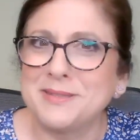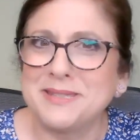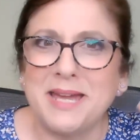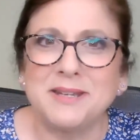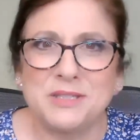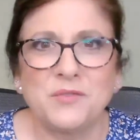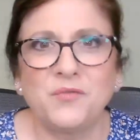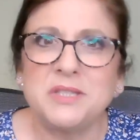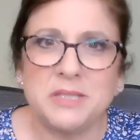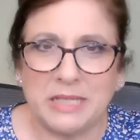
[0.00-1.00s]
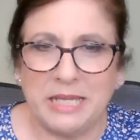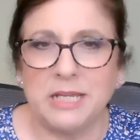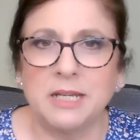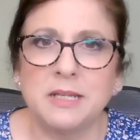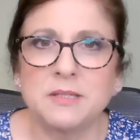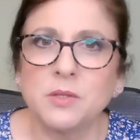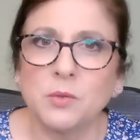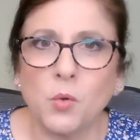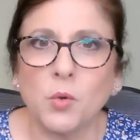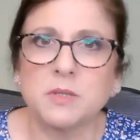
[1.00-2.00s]
not as sophisticated as the
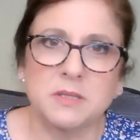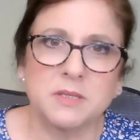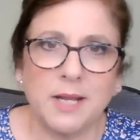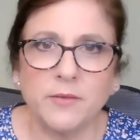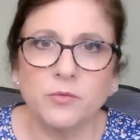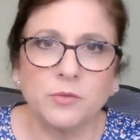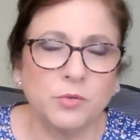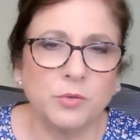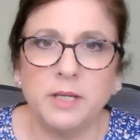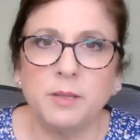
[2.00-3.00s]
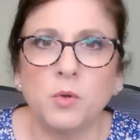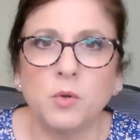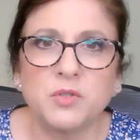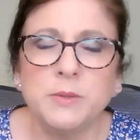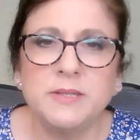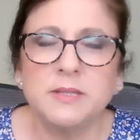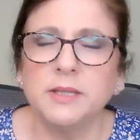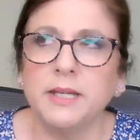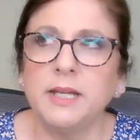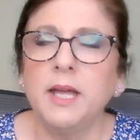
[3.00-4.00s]
courses that I've created most
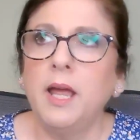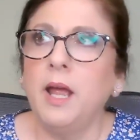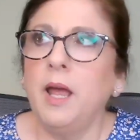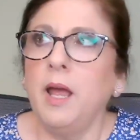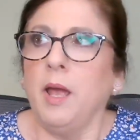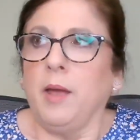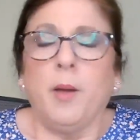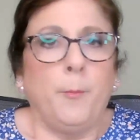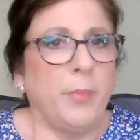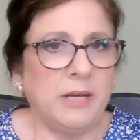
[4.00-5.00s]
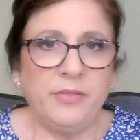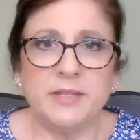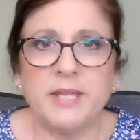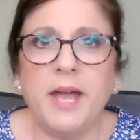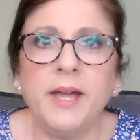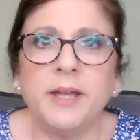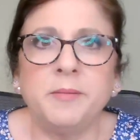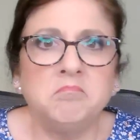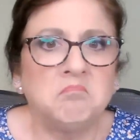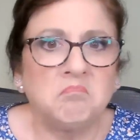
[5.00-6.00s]
recently. But at the
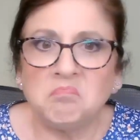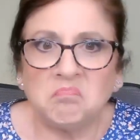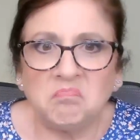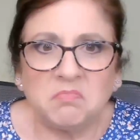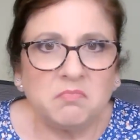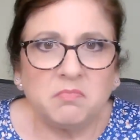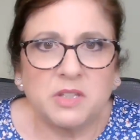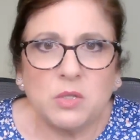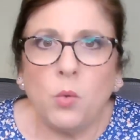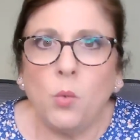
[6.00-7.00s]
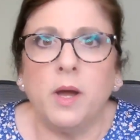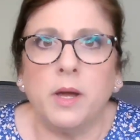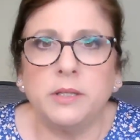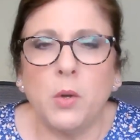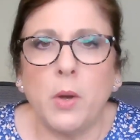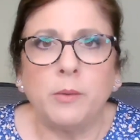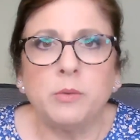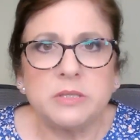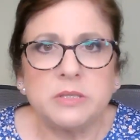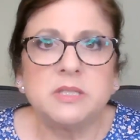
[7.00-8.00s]
time, so what? I
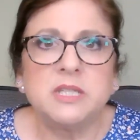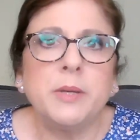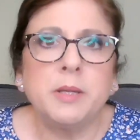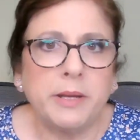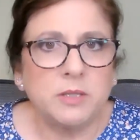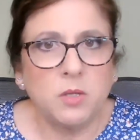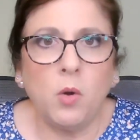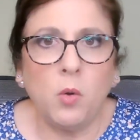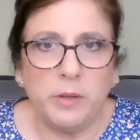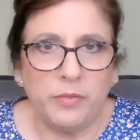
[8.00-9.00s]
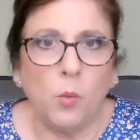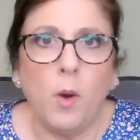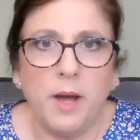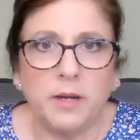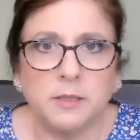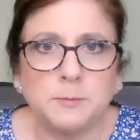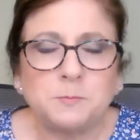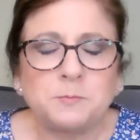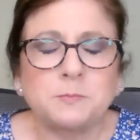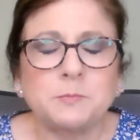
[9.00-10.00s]
was just dipping my toe in the water.
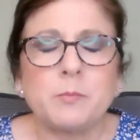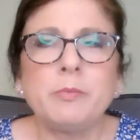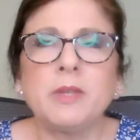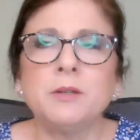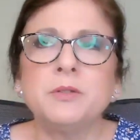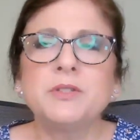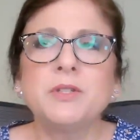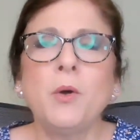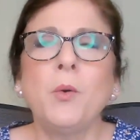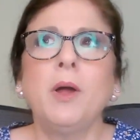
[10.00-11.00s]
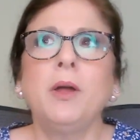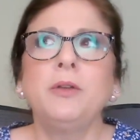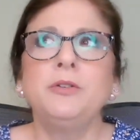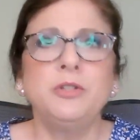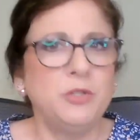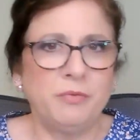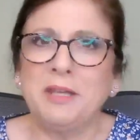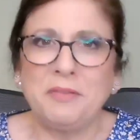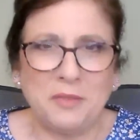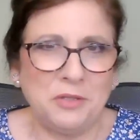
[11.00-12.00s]
So, do you
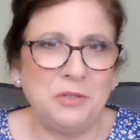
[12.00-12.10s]
think that